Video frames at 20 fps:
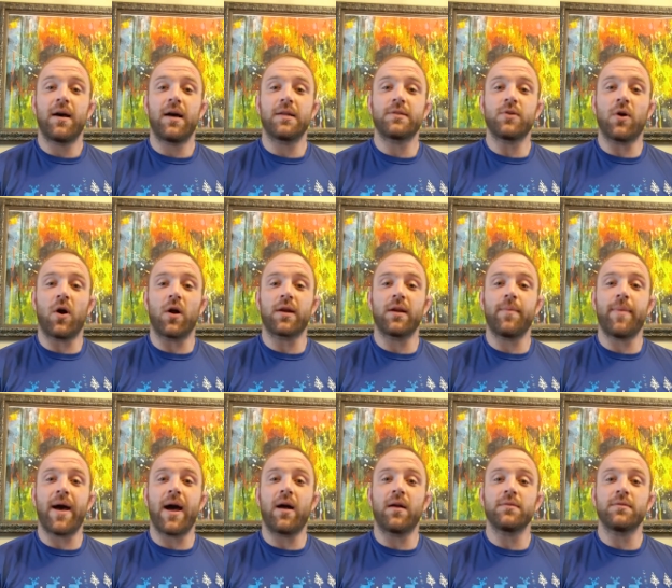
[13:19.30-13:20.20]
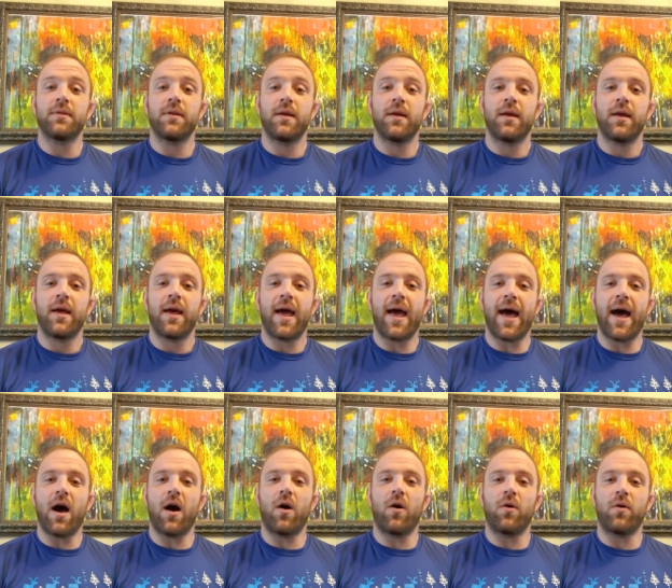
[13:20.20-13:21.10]
talking about
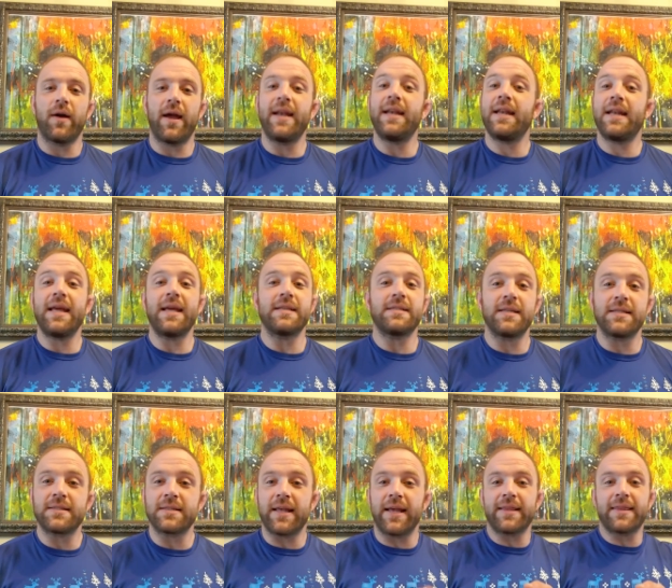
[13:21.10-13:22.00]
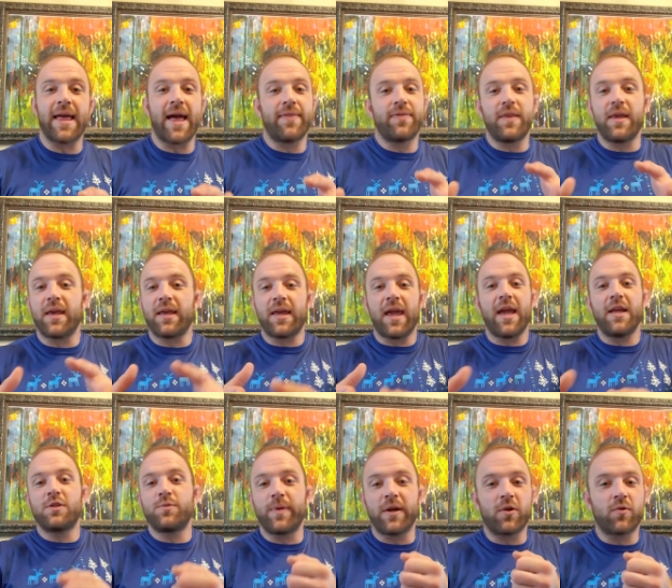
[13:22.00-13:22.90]
how, and it's like that, the
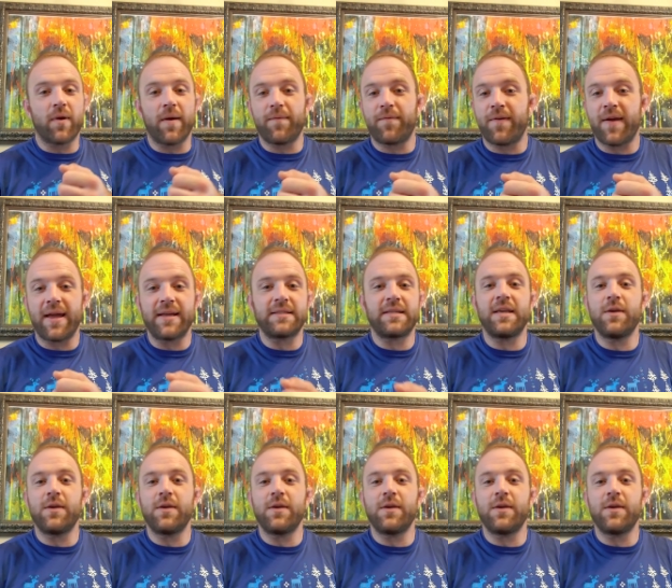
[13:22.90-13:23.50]
engagement grip phase.